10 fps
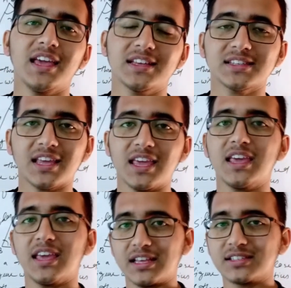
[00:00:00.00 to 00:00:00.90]

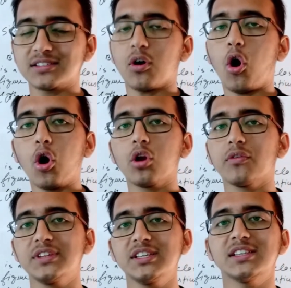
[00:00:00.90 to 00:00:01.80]
SAS, all of
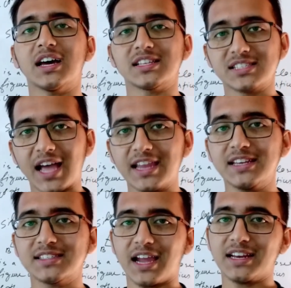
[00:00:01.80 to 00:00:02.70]
these are side,
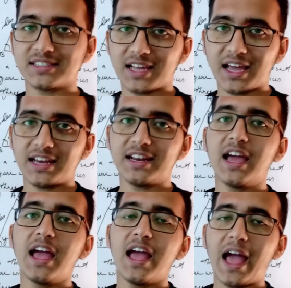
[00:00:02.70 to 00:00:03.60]

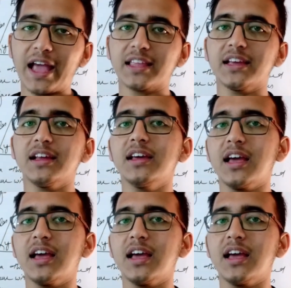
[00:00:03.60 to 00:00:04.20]
angle,